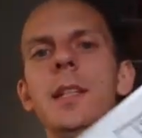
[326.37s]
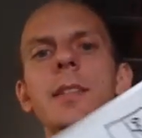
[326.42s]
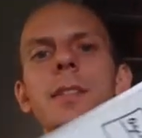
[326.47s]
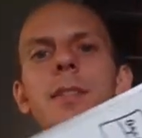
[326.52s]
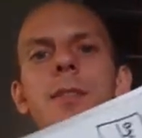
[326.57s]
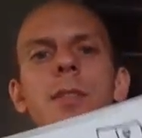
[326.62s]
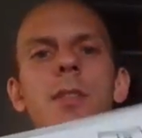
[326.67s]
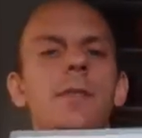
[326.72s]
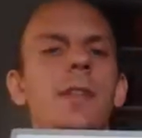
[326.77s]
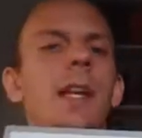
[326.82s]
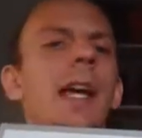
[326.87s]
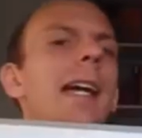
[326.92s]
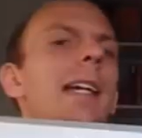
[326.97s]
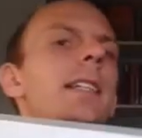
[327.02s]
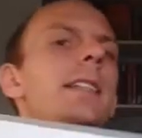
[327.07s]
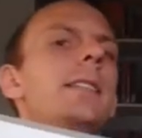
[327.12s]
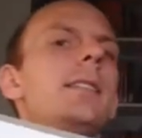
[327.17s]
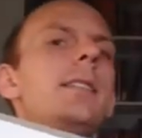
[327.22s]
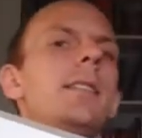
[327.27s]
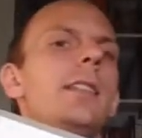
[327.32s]
sort of
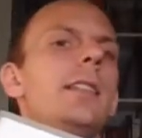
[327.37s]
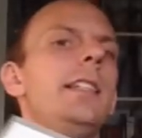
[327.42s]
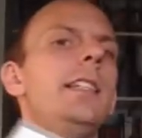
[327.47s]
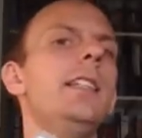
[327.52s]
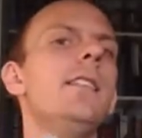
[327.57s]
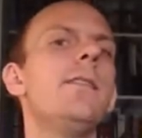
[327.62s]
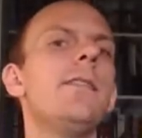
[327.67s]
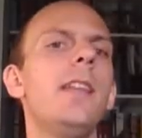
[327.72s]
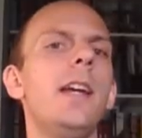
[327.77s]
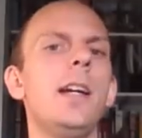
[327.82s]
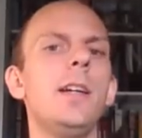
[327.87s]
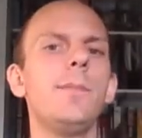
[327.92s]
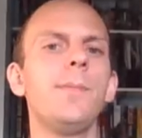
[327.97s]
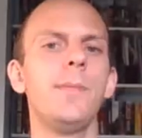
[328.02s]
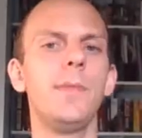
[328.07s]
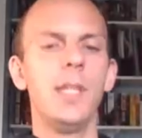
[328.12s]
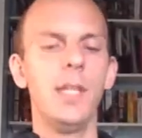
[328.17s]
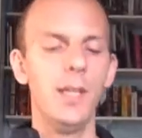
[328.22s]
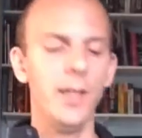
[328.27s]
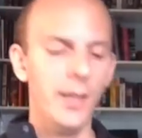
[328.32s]
X to leave
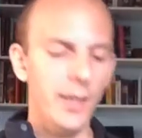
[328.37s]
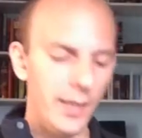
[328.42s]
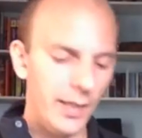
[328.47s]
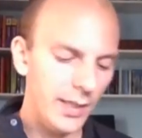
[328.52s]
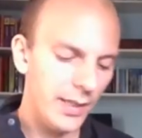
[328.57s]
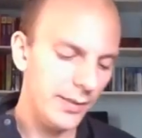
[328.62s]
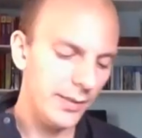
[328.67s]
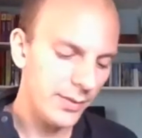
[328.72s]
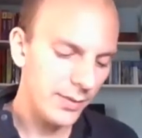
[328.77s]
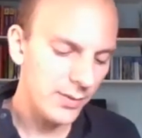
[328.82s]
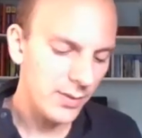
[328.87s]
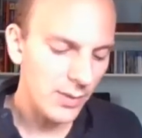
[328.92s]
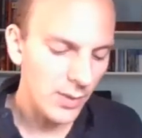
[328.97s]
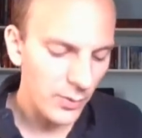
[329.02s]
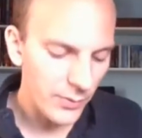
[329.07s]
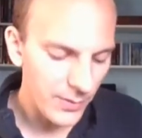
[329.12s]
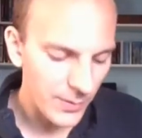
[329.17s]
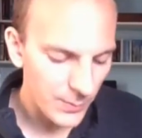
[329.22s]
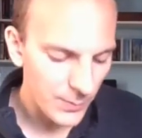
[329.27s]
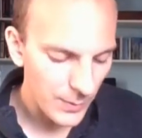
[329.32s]
there. And to
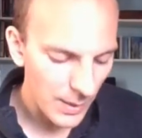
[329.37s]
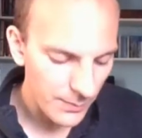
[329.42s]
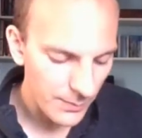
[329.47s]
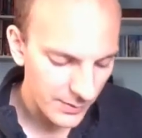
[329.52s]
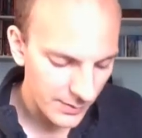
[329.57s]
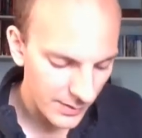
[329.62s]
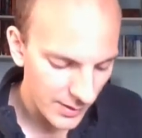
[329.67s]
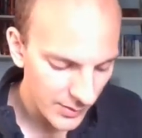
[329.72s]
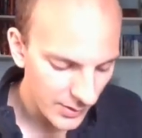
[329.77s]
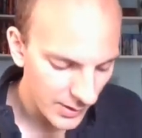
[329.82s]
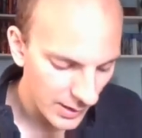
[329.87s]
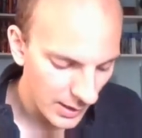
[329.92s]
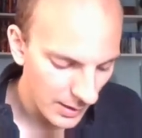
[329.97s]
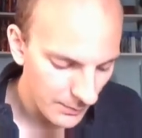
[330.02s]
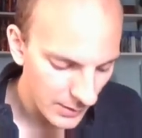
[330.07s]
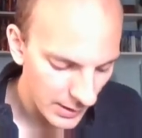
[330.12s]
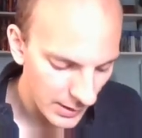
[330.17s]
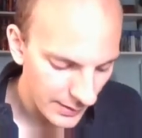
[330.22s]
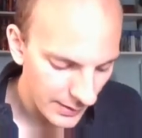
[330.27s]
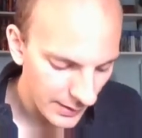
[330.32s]
denote this proposition,
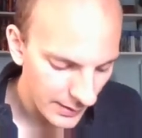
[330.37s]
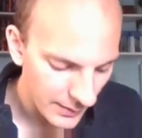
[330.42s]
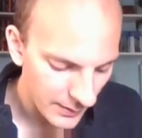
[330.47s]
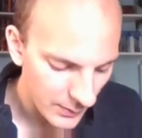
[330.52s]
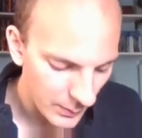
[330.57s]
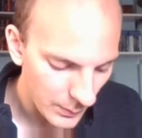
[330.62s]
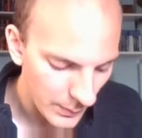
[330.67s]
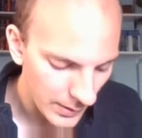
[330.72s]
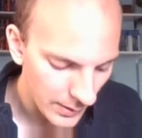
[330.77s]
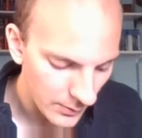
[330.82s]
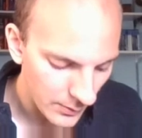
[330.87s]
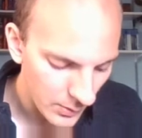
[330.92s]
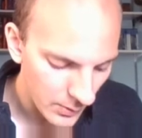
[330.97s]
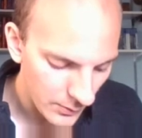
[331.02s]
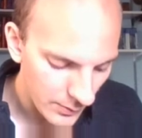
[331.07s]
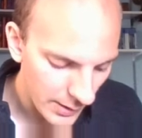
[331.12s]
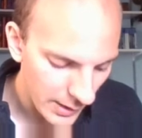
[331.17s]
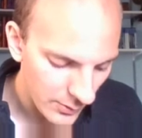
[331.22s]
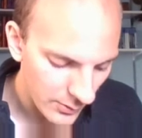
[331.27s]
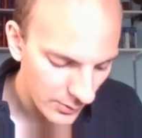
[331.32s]
I'm going to take this weird
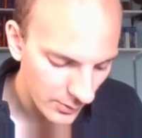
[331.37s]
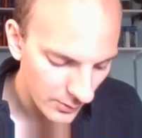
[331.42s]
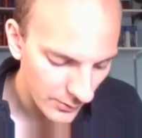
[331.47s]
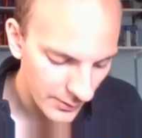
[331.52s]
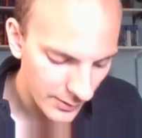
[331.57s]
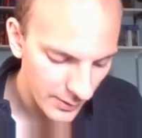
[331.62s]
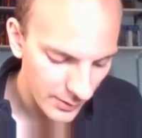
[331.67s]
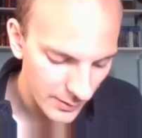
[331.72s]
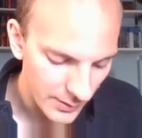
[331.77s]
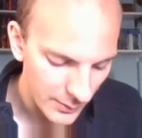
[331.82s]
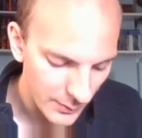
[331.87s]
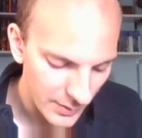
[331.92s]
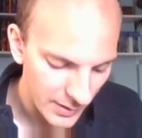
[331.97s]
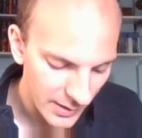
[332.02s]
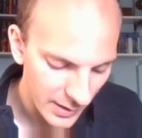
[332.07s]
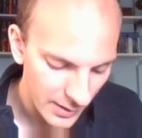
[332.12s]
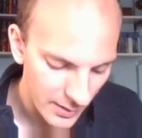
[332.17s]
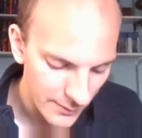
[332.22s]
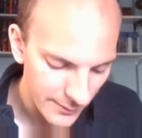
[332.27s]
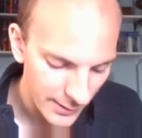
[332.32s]
notational turn that we
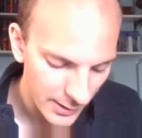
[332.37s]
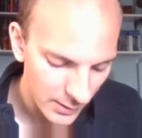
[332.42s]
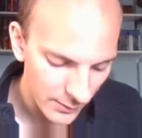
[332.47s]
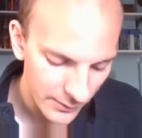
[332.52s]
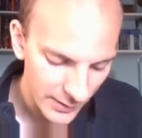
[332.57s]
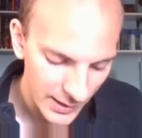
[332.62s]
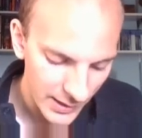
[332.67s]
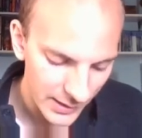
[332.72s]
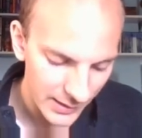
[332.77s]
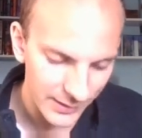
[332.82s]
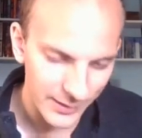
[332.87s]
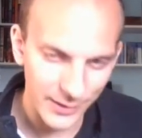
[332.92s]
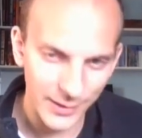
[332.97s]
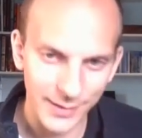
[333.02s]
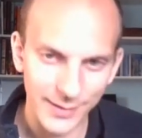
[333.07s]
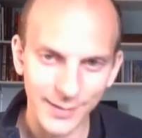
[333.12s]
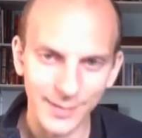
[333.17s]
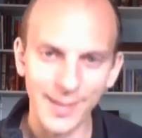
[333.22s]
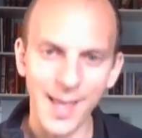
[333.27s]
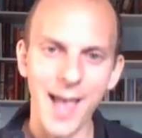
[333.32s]
kind of innovated
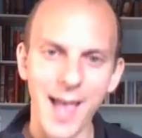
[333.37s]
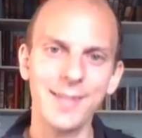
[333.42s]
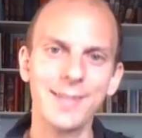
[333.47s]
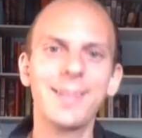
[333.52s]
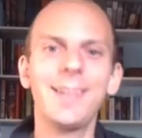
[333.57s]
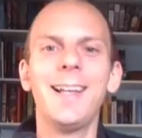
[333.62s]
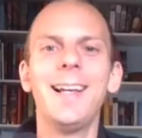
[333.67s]
during the last